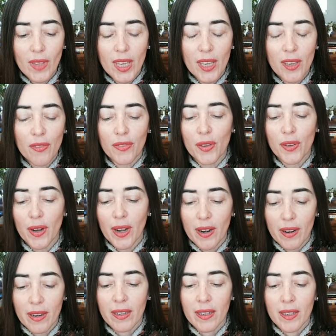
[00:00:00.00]
if you
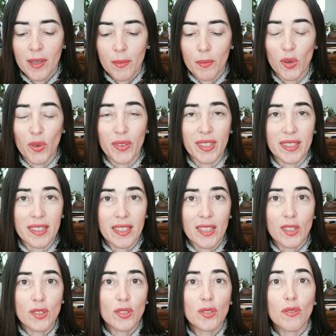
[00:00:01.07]
are moving
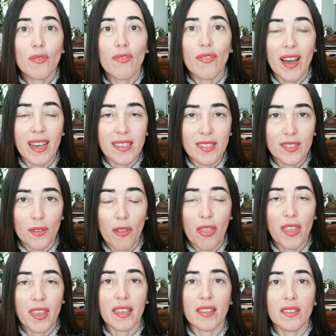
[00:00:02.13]
too fast or
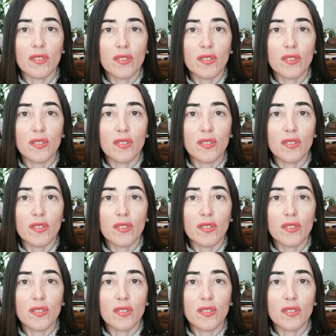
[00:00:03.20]
thinking